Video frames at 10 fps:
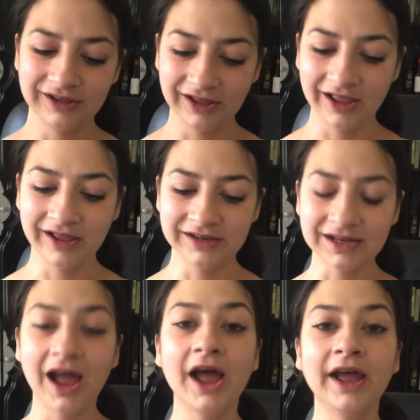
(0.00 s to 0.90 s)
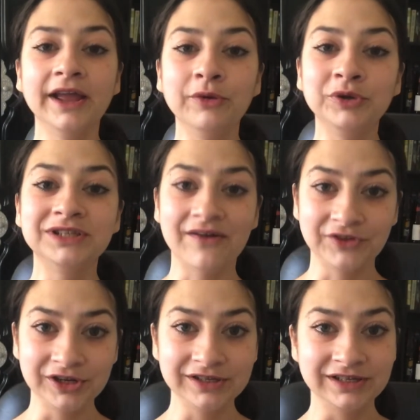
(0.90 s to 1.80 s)
And I would
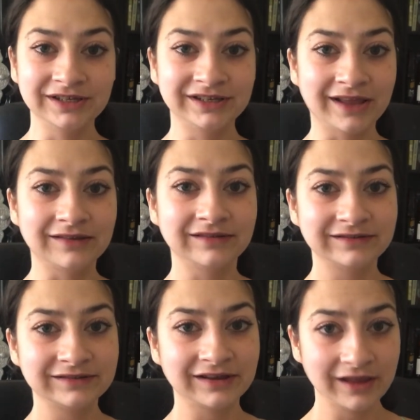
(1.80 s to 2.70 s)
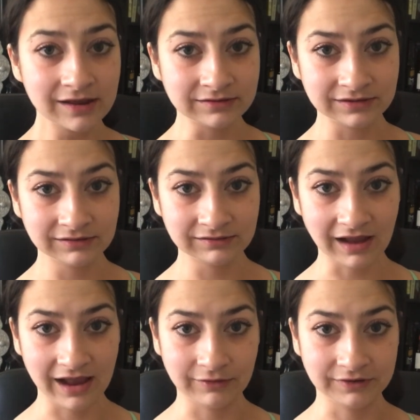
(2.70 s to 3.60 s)
definitely get this again.
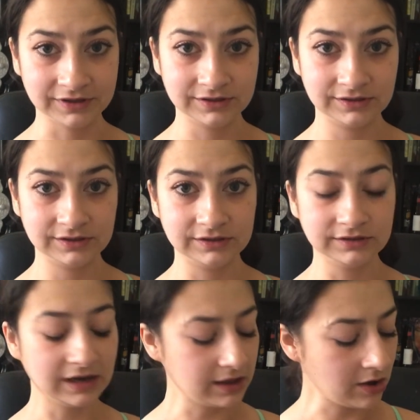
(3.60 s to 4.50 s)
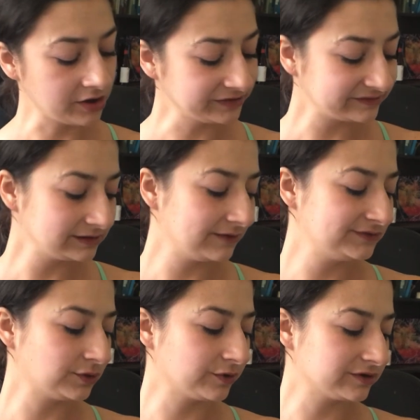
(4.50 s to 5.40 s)
I would honestly love
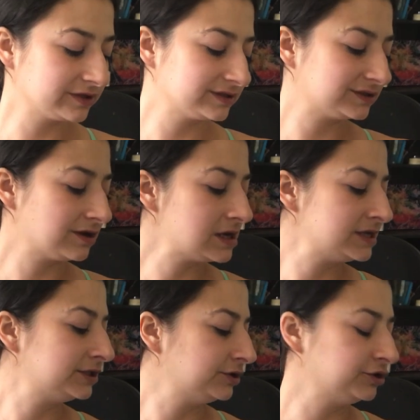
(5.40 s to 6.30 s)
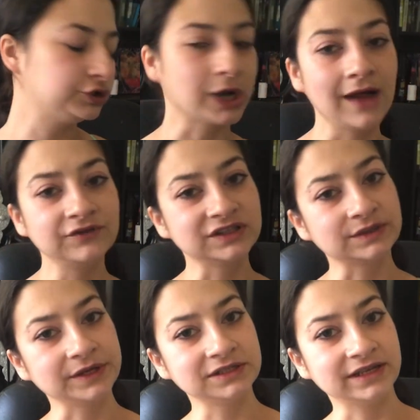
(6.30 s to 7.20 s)
to order this on draft just so
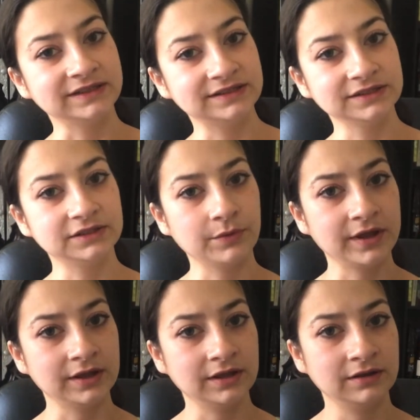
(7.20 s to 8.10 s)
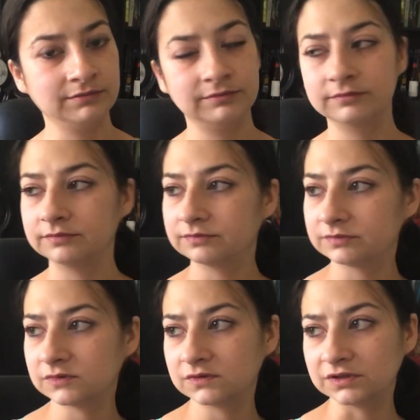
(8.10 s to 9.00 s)
I could taste it the way,
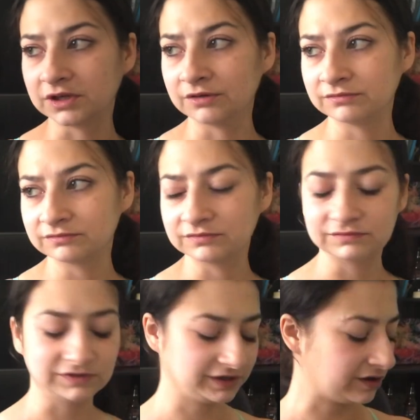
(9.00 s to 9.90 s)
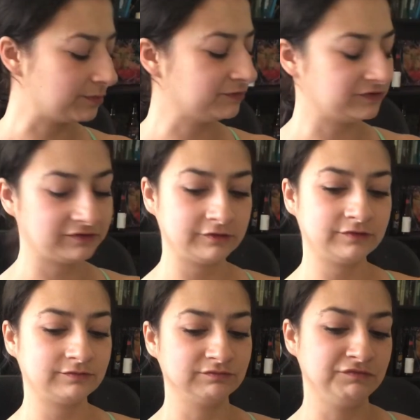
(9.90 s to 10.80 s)
you know, it comes
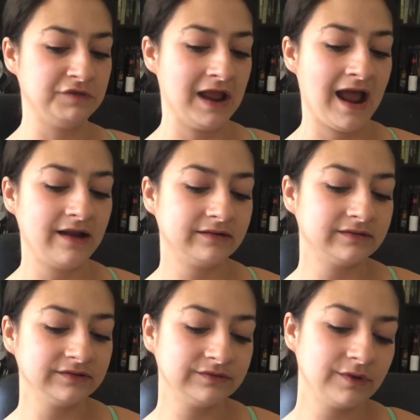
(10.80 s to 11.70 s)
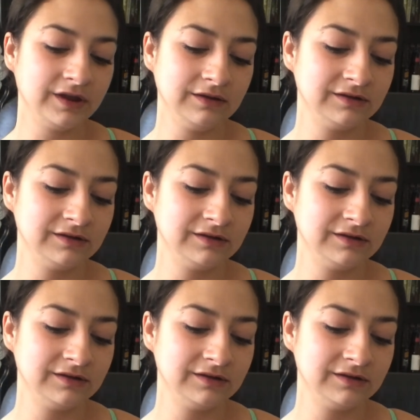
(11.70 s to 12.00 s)
not this way.